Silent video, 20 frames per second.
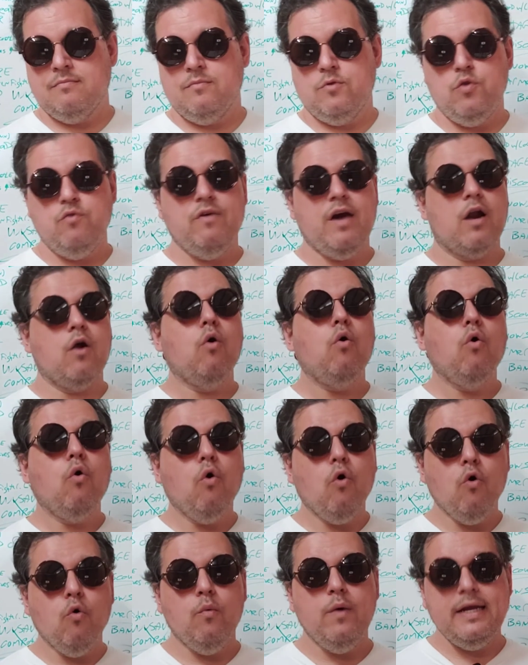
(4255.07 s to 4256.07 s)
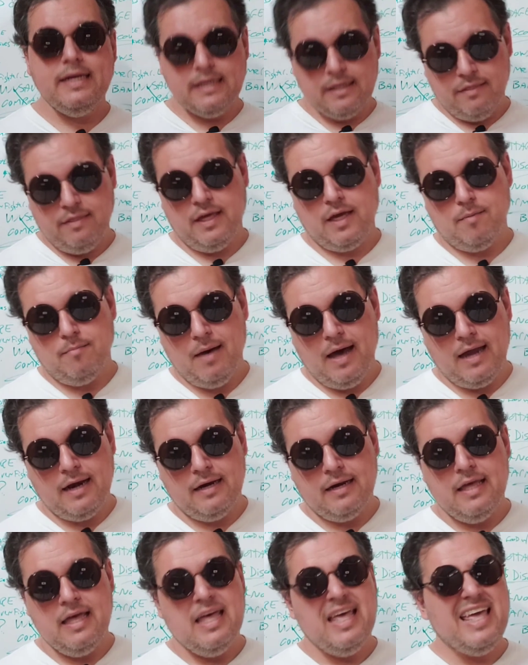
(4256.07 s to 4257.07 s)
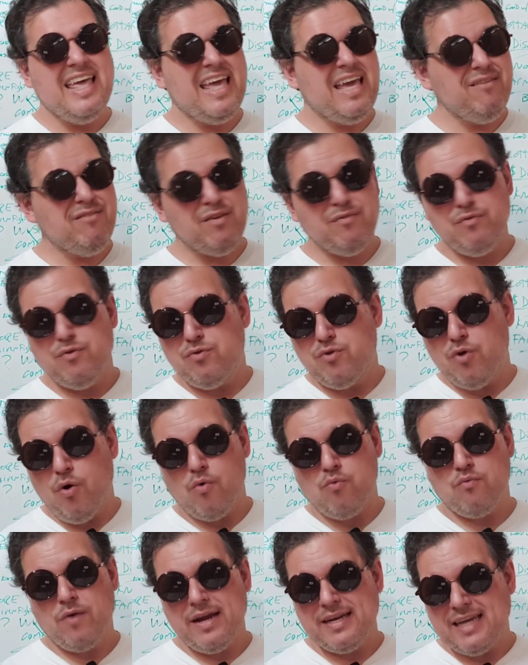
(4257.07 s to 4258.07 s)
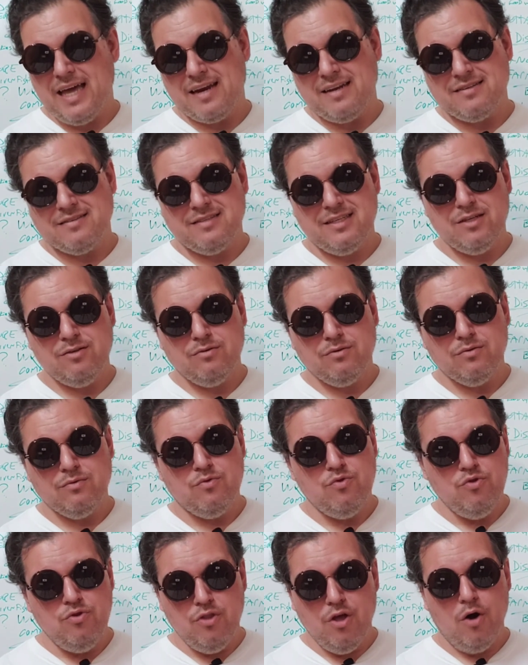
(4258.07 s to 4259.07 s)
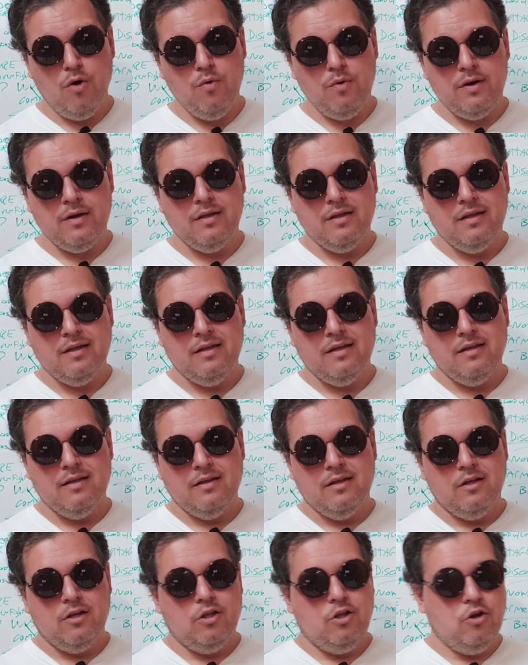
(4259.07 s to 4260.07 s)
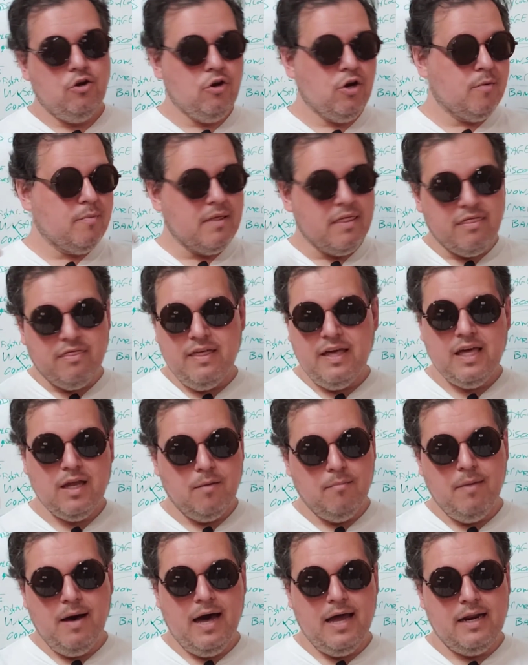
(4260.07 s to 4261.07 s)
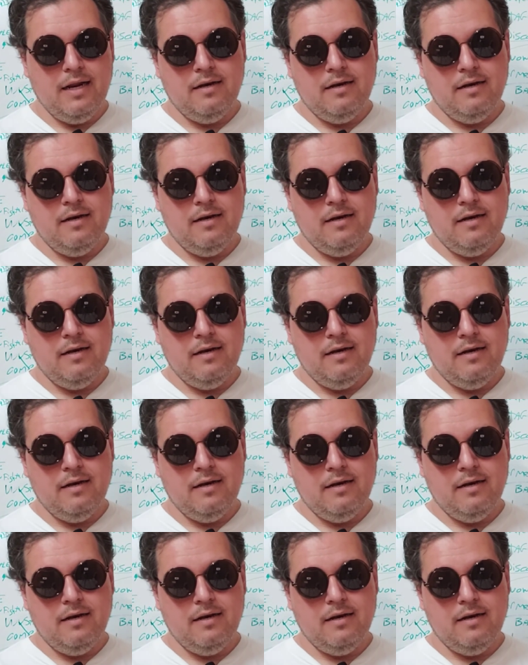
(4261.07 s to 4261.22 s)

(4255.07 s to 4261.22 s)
you've got a whole week to think about it. Even if you don't write down a single note, you're going to be thinking about